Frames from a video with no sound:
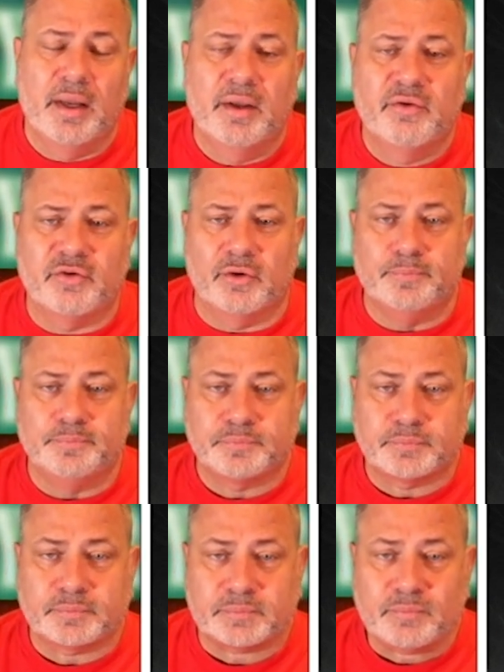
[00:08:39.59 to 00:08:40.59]
So
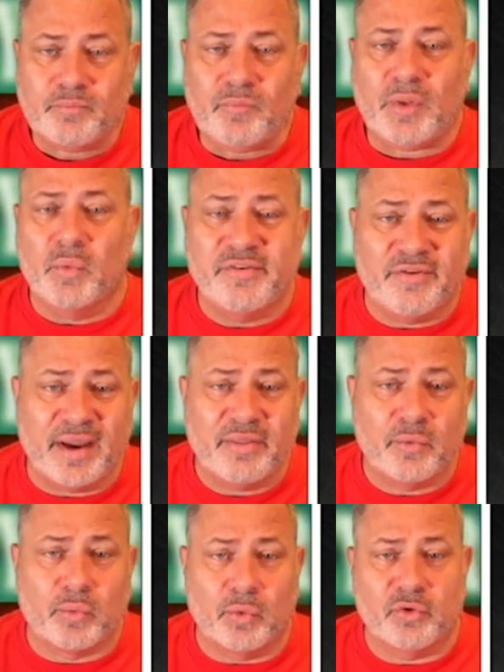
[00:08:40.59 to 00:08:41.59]
we define the
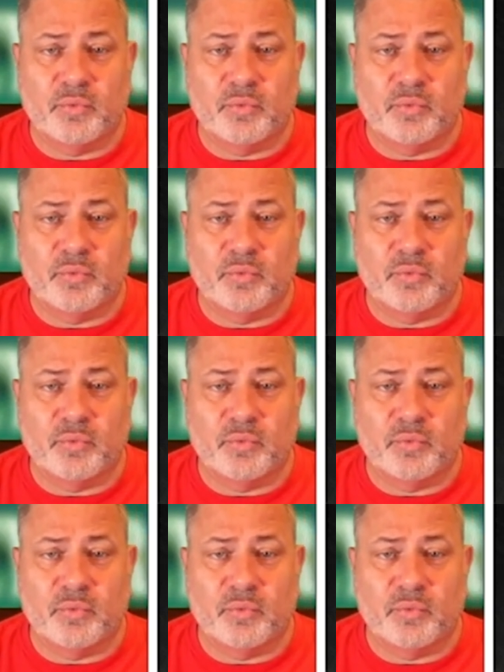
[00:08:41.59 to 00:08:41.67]
rules.